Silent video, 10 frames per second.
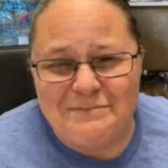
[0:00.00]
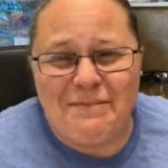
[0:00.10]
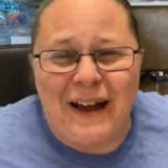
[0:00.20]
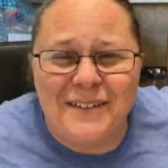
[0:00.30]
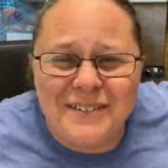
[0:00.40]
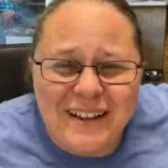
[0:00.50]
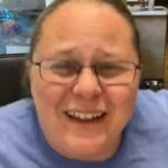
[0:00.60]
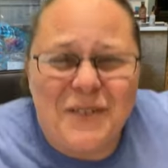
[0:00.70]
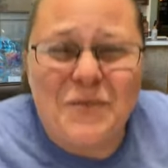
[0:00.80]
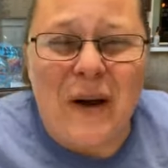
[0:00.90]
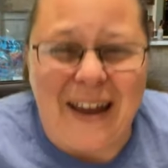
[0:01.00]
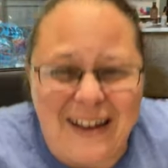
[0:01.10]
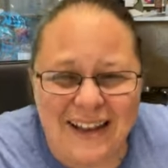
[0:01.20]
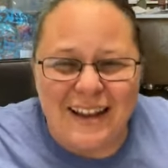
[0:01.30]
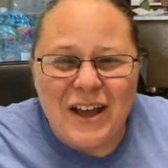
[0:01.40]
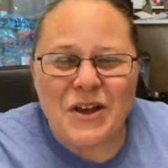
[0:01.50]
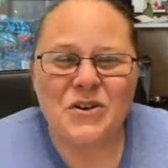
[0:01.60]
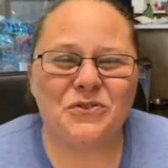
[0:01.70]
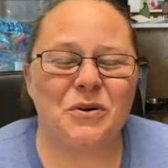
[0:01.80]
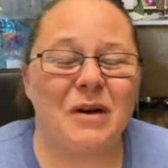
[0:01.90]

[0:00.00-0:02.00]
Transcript: about like waiting for